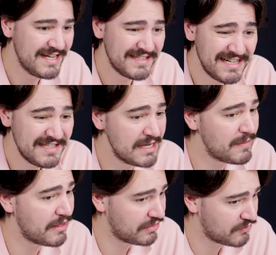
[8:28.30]
it's gonna take
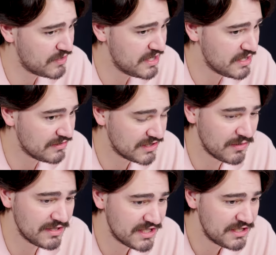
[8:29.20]
about three years.
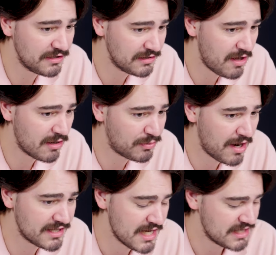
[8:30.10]
So it's still a long
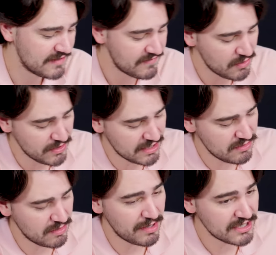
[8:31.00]
process, even though we can
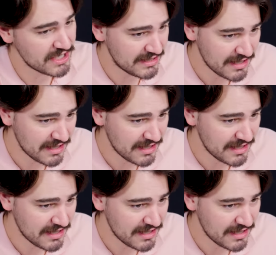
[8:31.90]
do a bunch at a